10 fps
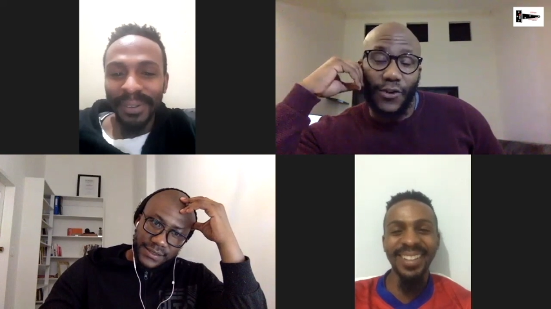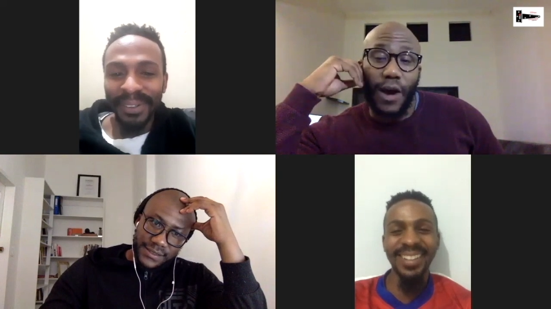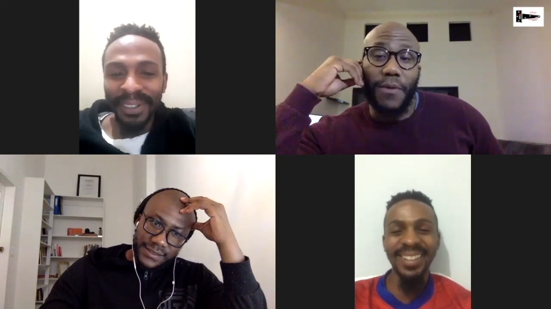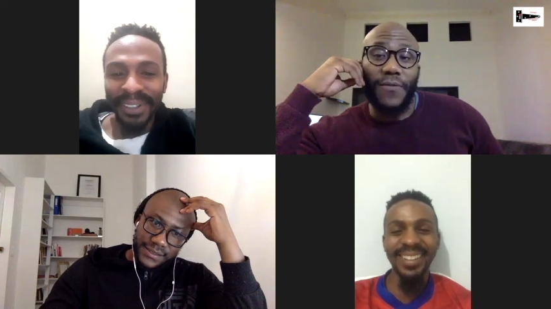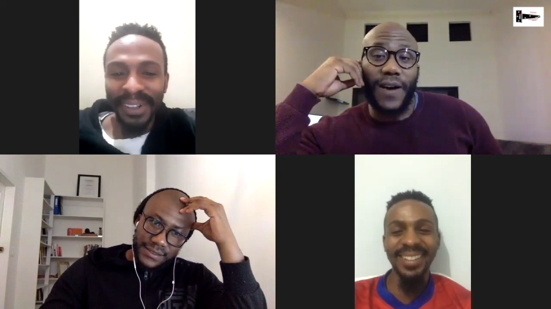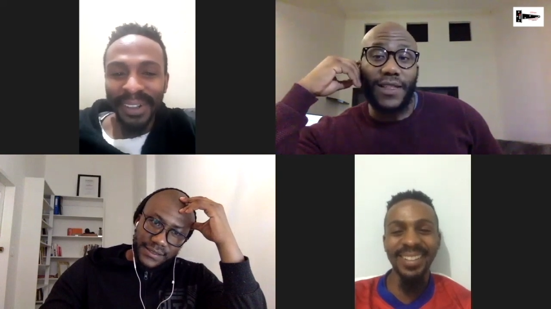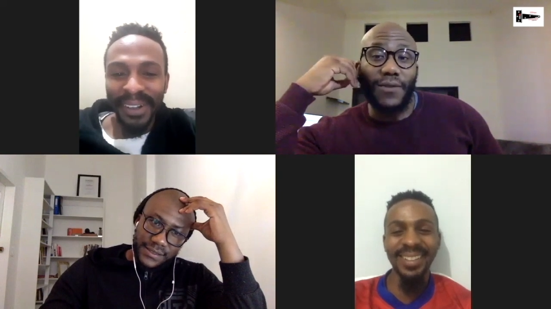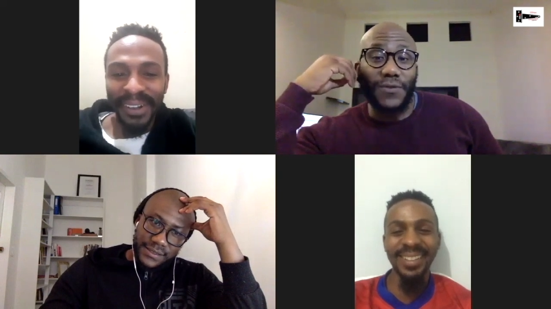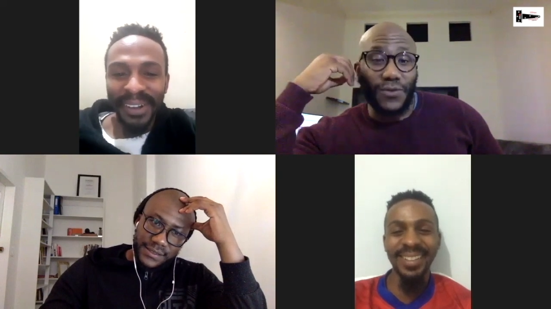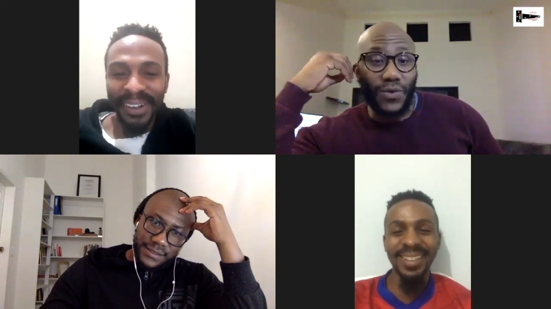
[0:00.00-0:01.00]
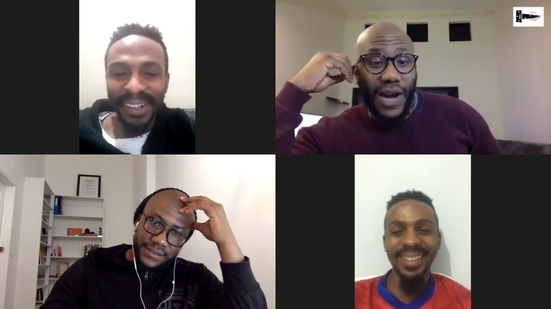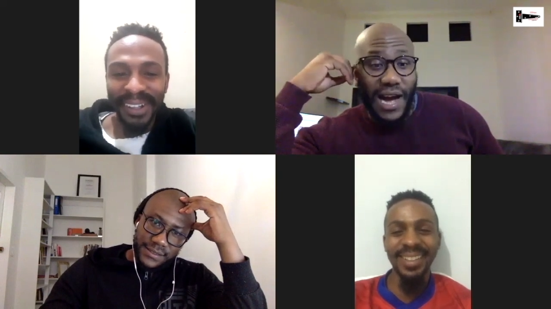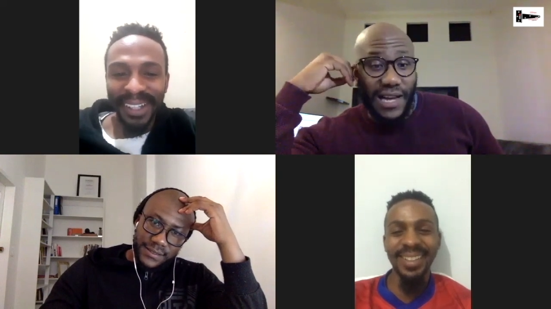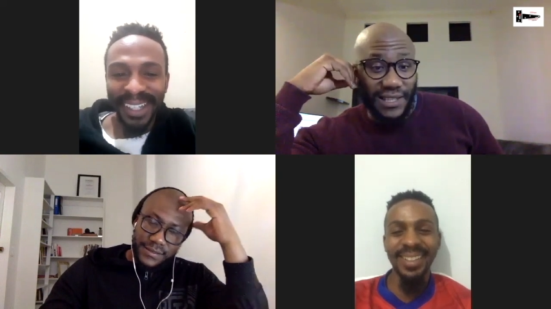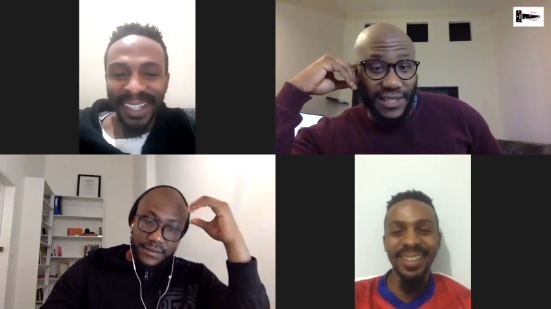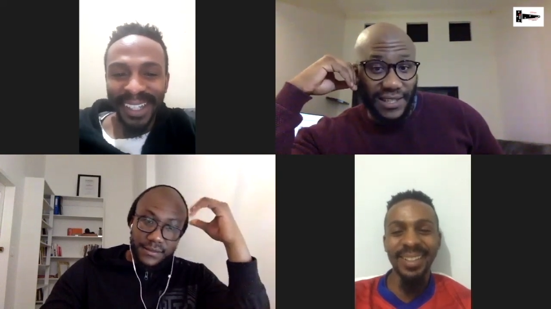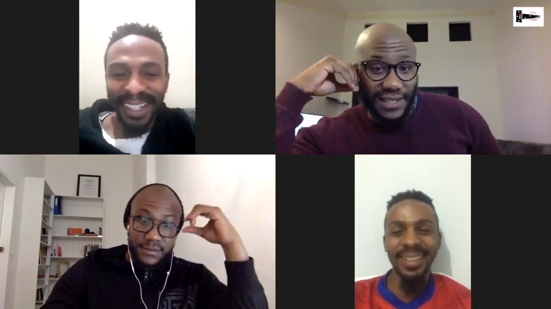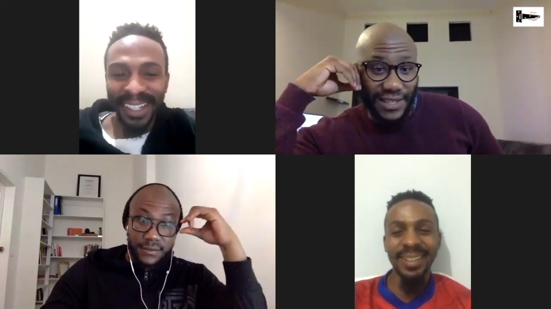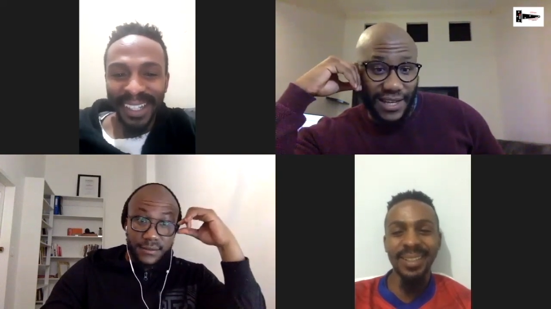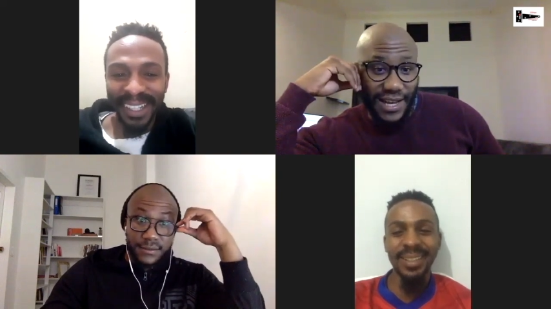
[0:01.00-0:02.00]
Speaker 1: no i'm a father of two cars
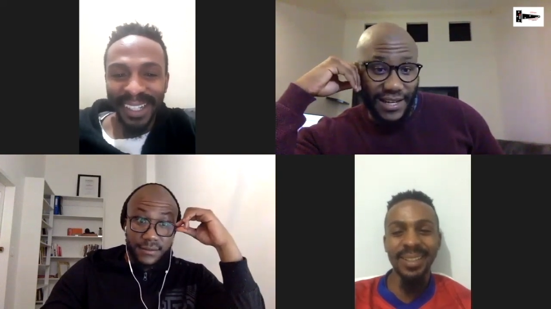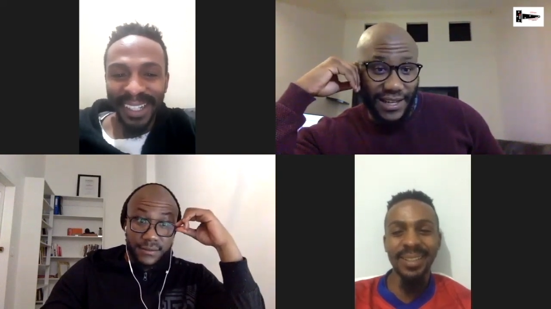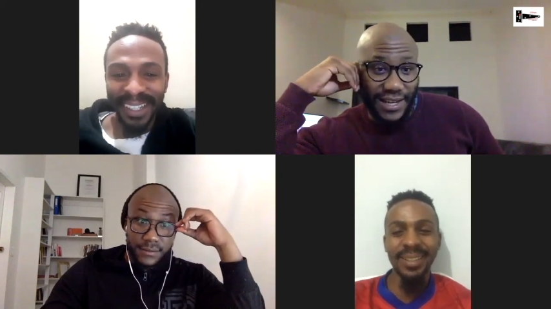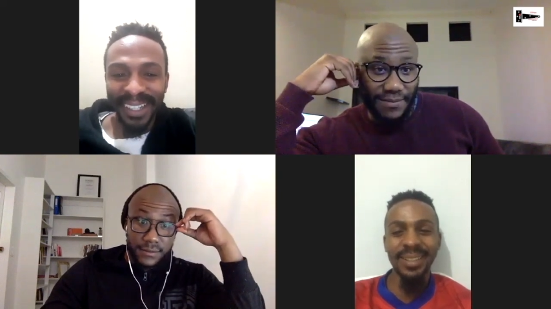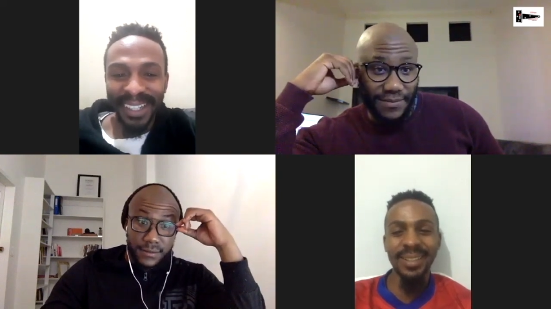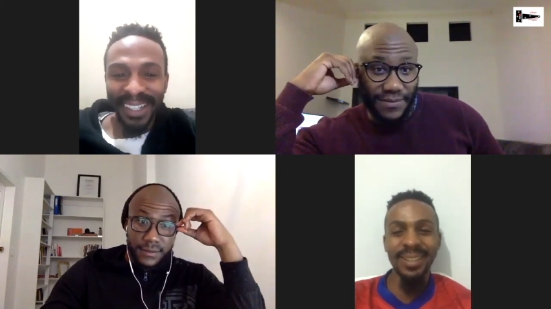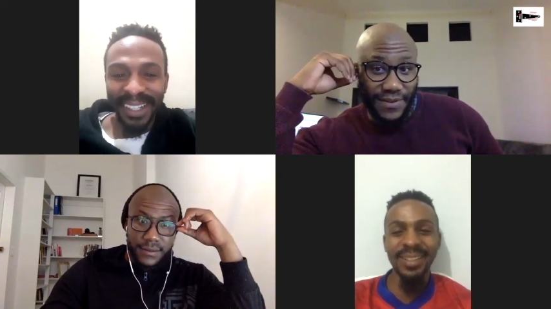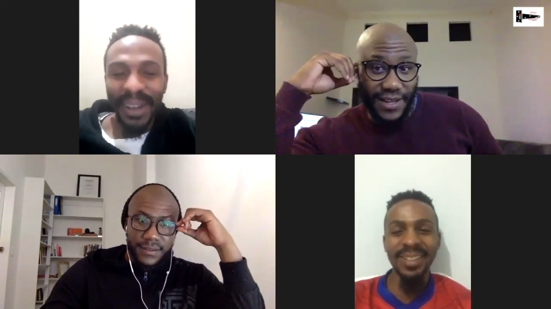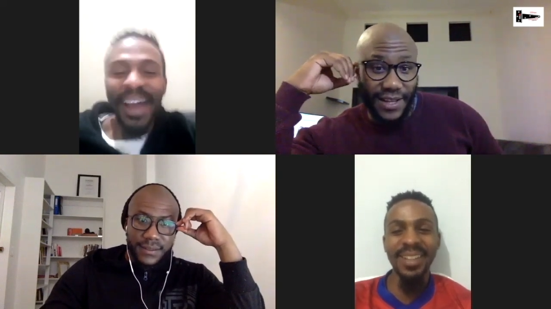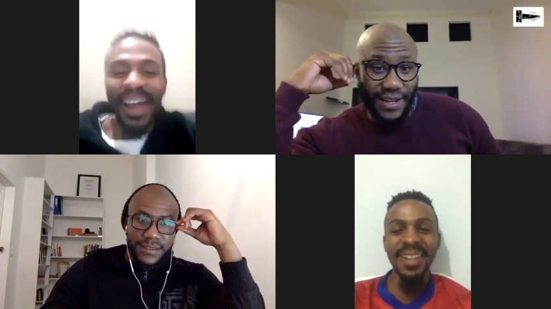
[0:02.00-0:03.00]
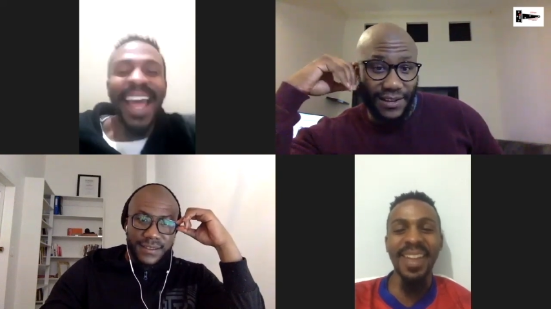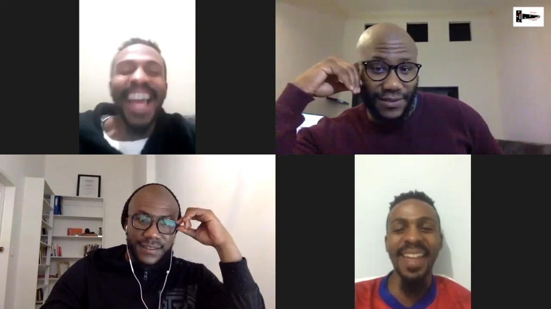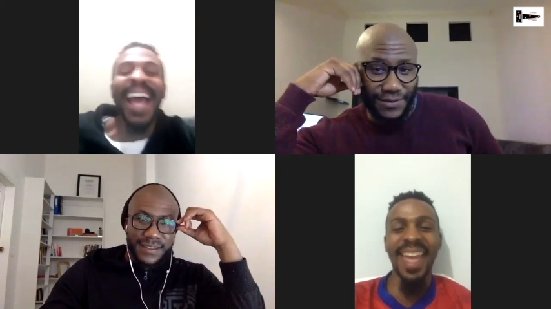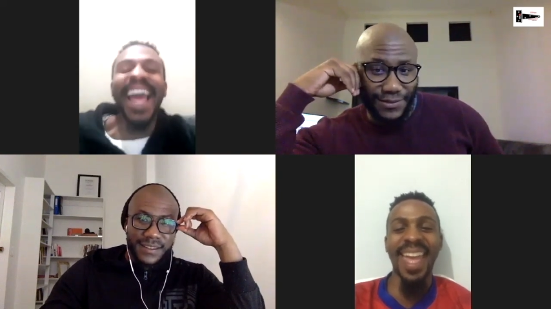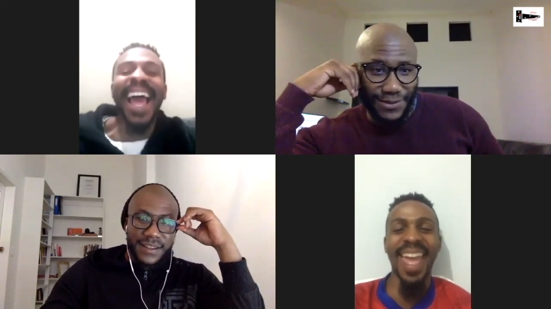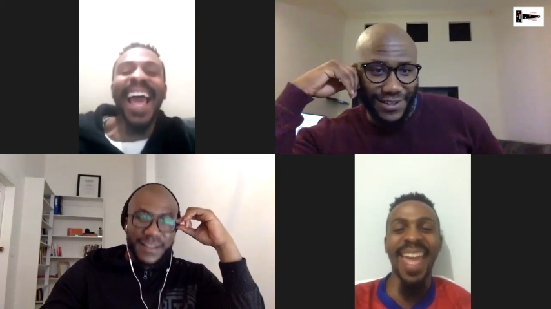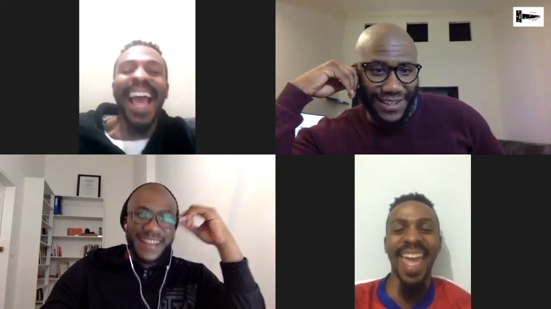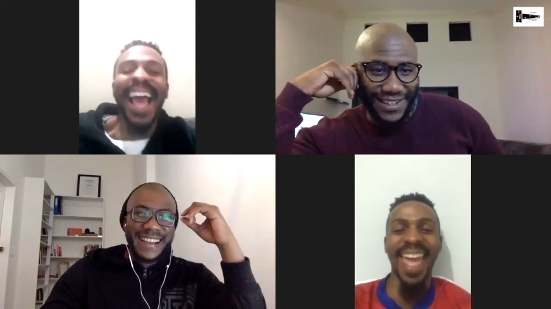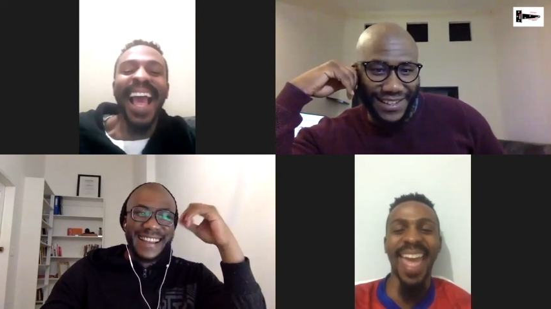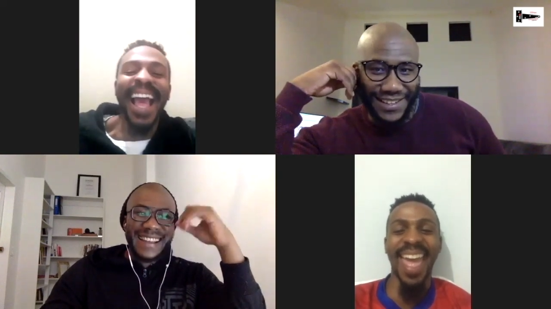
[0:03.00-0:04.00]

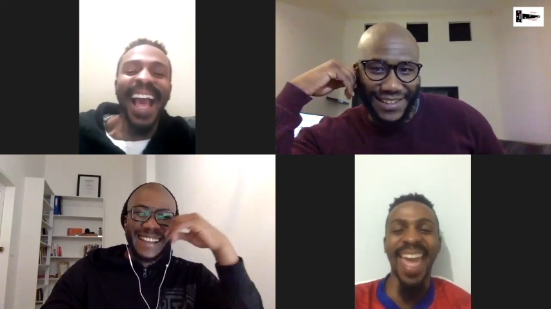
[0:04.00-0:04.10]
i am